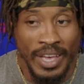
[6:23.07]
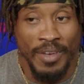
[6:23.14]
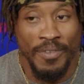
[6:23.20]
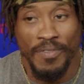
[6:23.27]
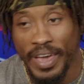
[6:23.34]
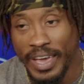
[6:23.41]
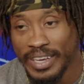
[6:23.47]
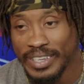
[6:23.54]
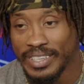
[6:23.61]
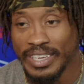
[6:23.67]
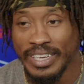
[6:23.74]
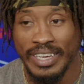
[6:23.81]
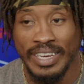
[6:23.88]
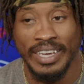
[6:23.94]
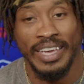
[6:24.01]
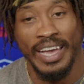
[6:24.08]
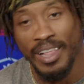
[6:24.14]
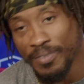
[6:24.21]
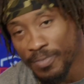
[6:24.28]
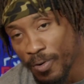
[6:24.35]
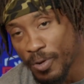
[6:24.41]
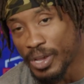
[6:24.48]
Vegas heat and
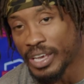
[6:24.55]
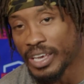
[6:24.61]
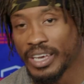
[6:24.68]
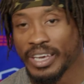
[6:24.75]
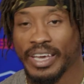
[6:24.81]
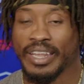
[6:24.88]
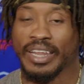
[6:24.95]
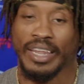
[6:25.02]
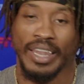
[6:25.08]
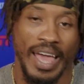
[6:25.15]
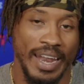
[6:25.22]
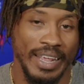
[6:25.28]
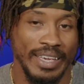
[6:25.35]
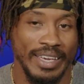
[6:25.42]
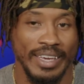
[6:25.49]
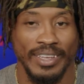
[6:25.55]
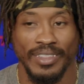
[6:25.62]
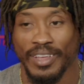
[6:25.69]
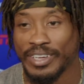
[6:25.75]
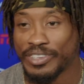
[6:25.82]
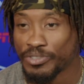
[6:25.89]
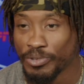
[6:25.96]
California heat and Atlanta heat,
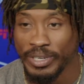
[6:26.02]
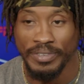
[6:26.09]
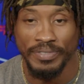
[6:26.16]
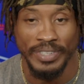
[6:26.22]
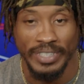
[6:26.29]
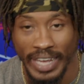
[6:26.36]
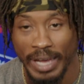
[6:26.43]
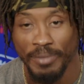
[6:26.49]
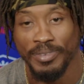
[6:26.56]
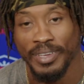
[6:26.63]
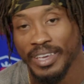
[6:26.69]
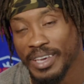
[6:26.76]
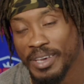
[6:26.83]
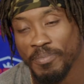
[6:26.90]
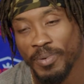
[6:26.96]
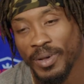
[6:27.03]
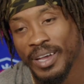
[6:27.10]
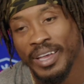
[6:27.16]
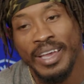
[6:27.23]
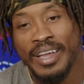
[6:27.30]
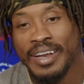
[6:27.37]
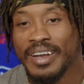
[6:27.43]
that's three different types of heat, but
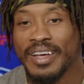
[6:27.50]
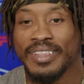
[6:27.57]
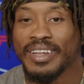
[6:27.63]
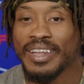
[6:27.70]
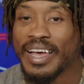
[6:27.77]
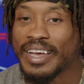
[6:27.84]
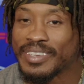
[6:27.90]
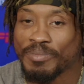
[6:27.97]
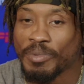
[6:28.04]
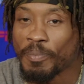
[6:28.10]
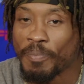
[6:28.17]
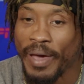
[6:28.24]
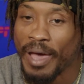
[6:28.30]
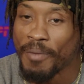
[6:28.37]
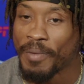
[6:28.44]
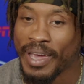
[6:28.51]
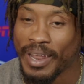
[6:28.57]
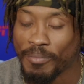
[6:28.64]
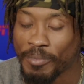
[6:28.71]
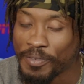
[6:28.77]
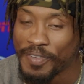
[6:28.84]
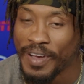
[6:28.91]
nonetheless, I'm a bad man,
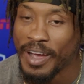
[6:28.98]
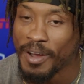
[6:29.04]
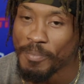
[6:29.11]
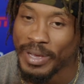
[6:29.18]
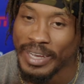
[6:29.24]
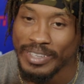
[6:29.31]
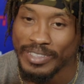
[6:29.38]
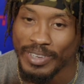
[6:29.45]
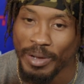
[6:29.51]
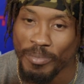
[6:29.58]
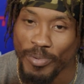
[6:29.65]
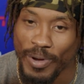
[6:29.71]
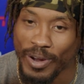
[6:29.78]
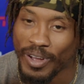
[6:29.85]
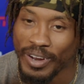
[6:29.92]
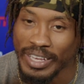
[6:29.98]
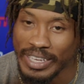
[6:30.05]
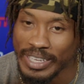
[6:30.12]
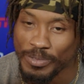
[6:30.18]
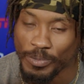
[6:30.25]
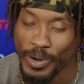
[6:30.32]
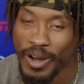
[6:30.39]
I'm a fire man, so I bring all the
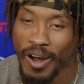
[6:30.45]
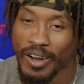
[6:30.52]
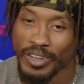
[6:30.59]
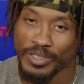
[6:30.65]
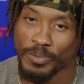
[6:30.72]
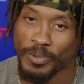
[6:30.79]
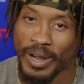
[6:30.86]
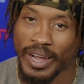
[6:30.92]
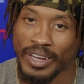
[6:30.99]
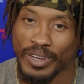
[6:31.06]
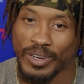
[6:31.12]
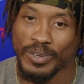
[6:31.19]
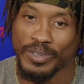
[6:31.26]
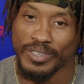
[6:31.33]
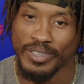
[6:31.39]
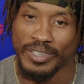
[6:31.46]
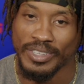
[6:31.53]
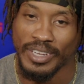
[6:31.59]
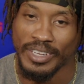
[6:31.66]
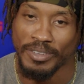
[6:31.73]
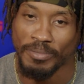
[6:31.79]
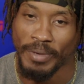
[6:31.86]
heat regardless of where I go, so it
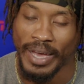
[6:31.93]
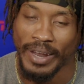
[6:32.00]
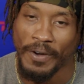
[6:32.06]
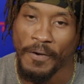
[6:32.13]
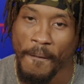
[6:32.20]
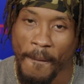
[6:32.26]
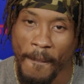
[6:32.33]
doesn't matter.